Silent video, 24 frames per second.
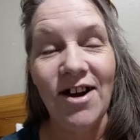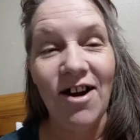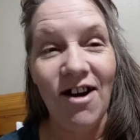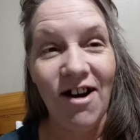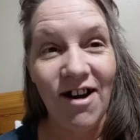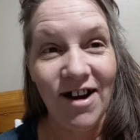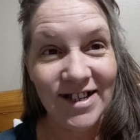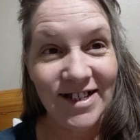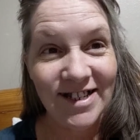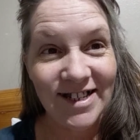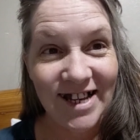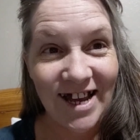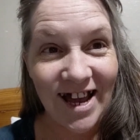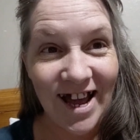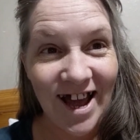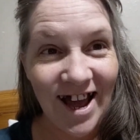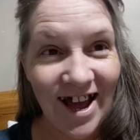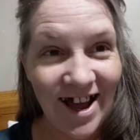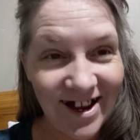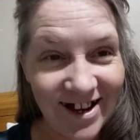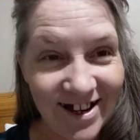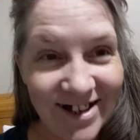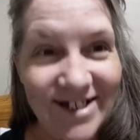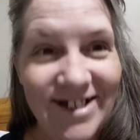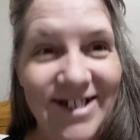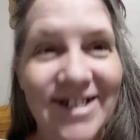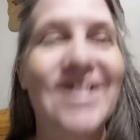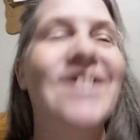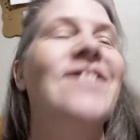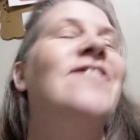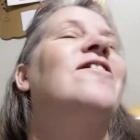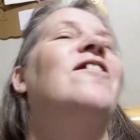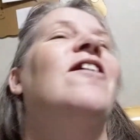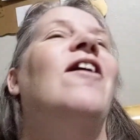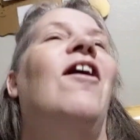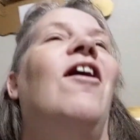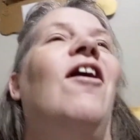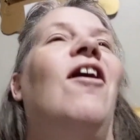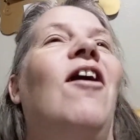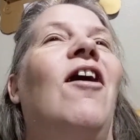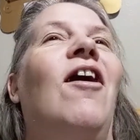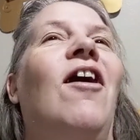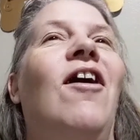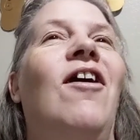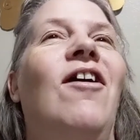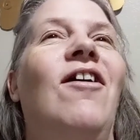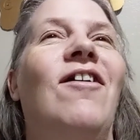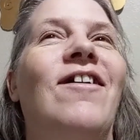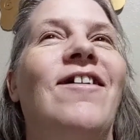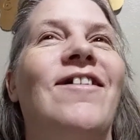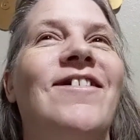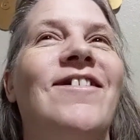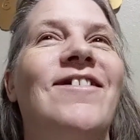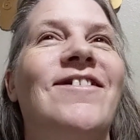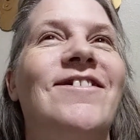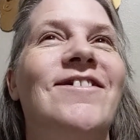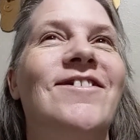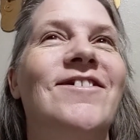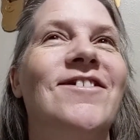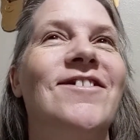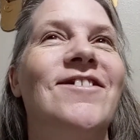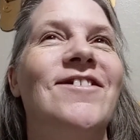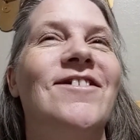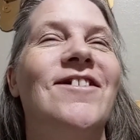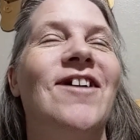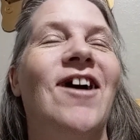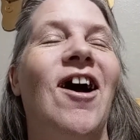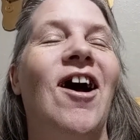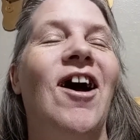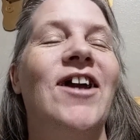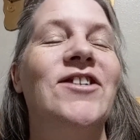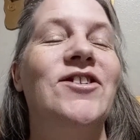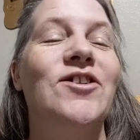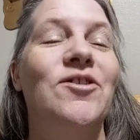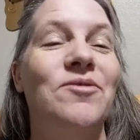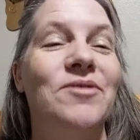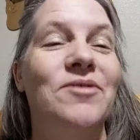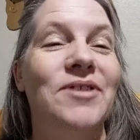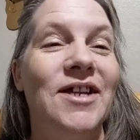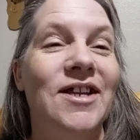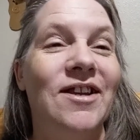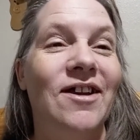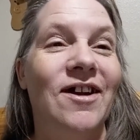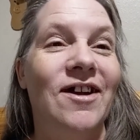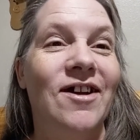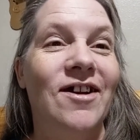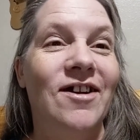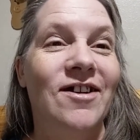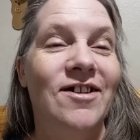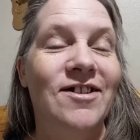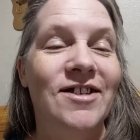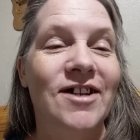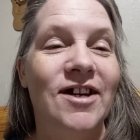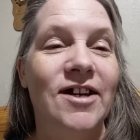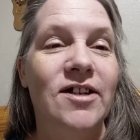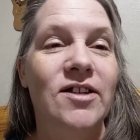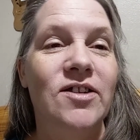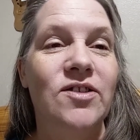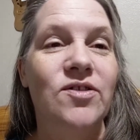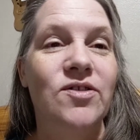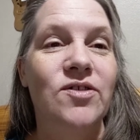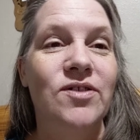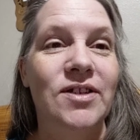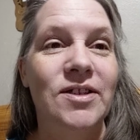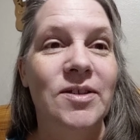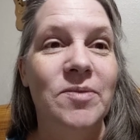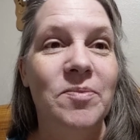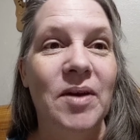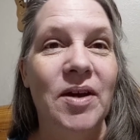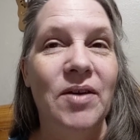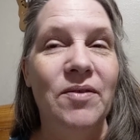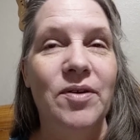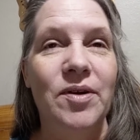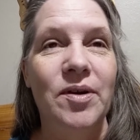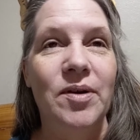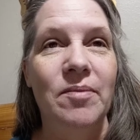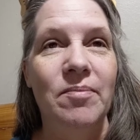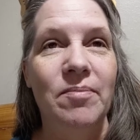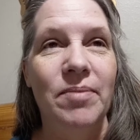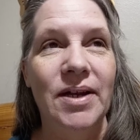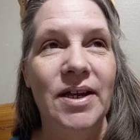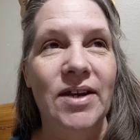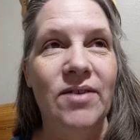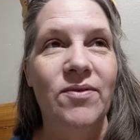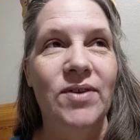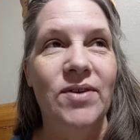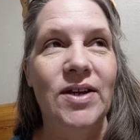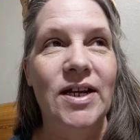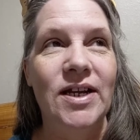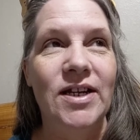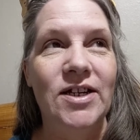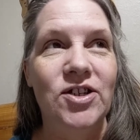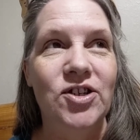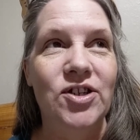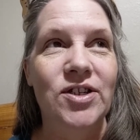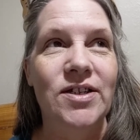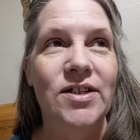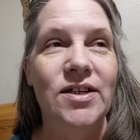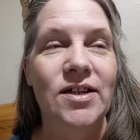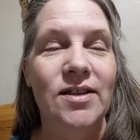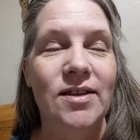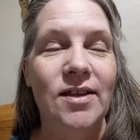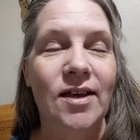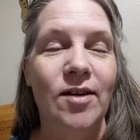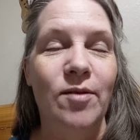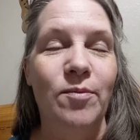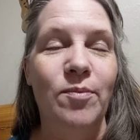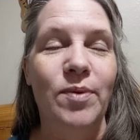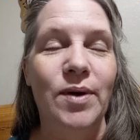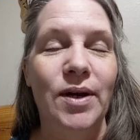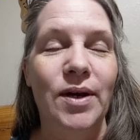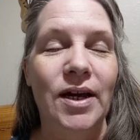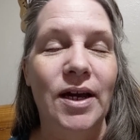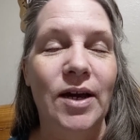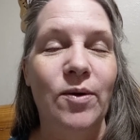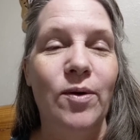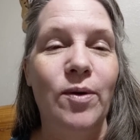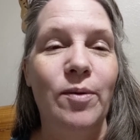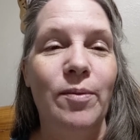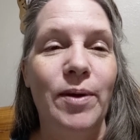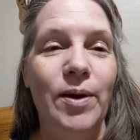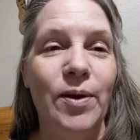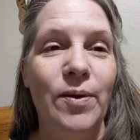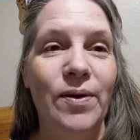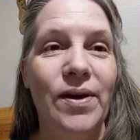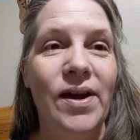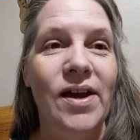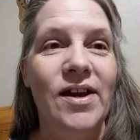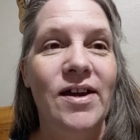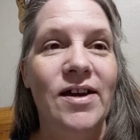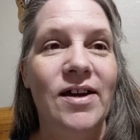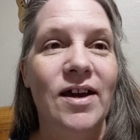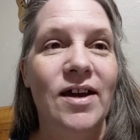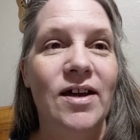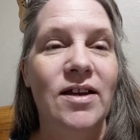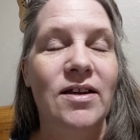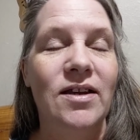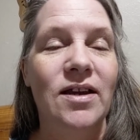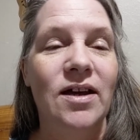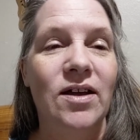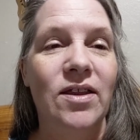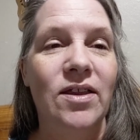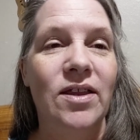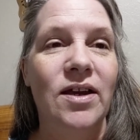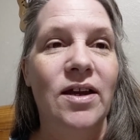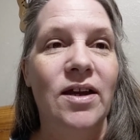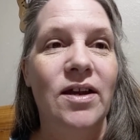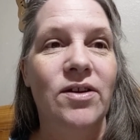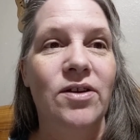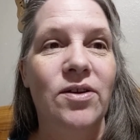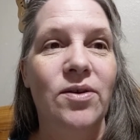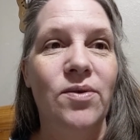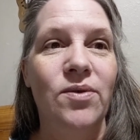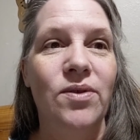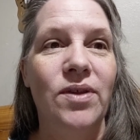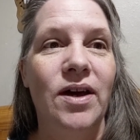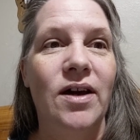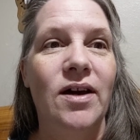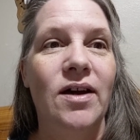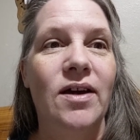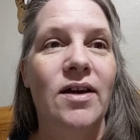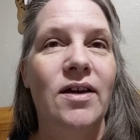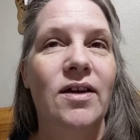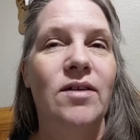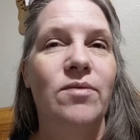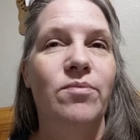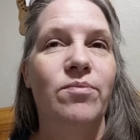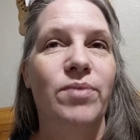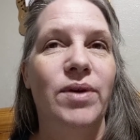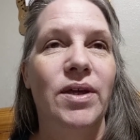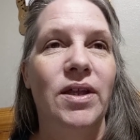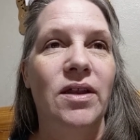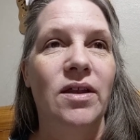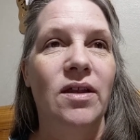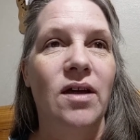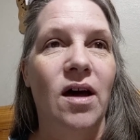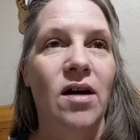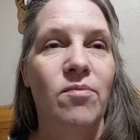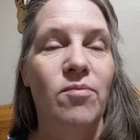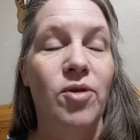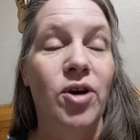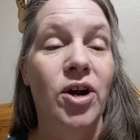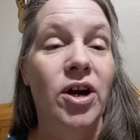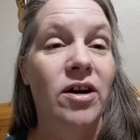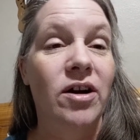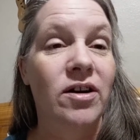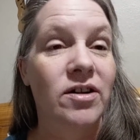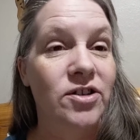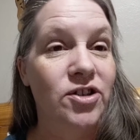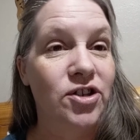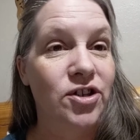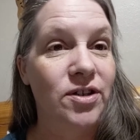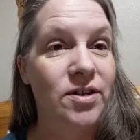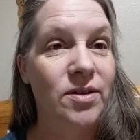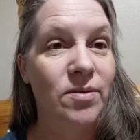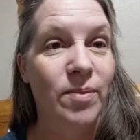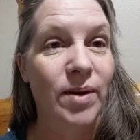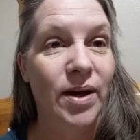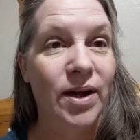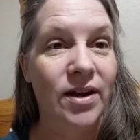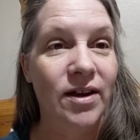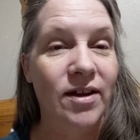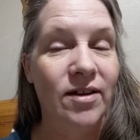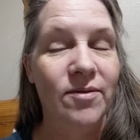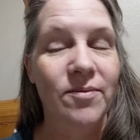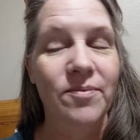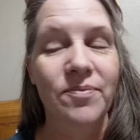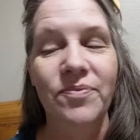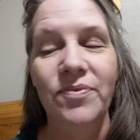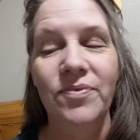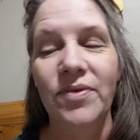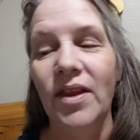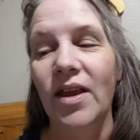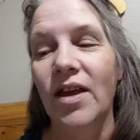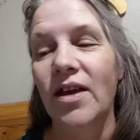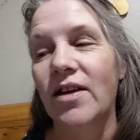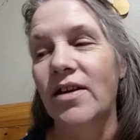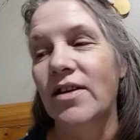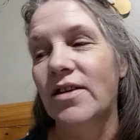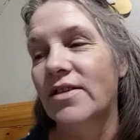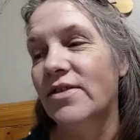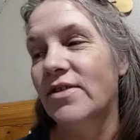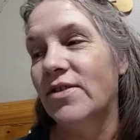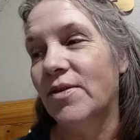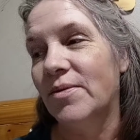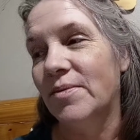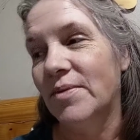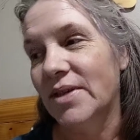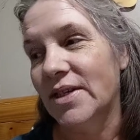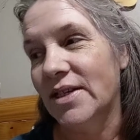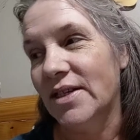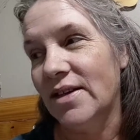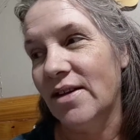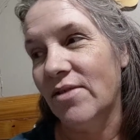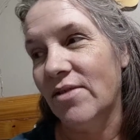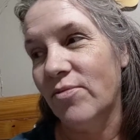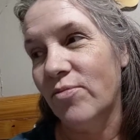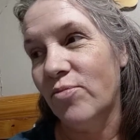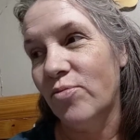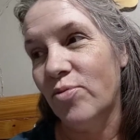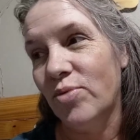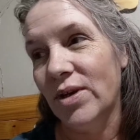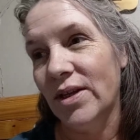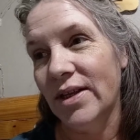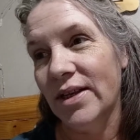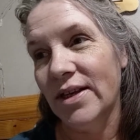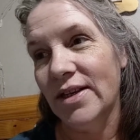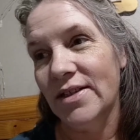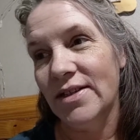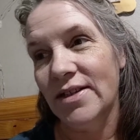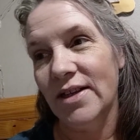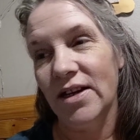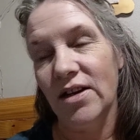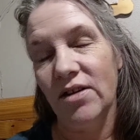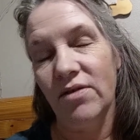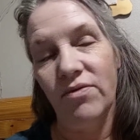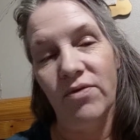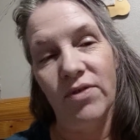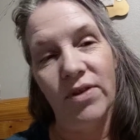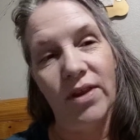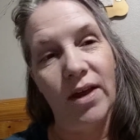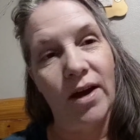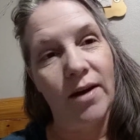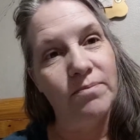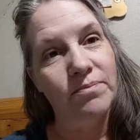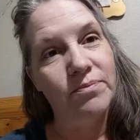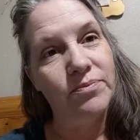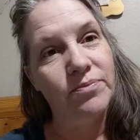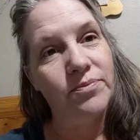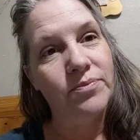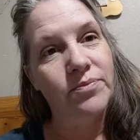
contact. Ugh. I don't need eye contact. So it does make for a bit of an interesting thing, but it will be okay. And now that I know that, I can be a lot more conscious about it. So I'm really excited for that.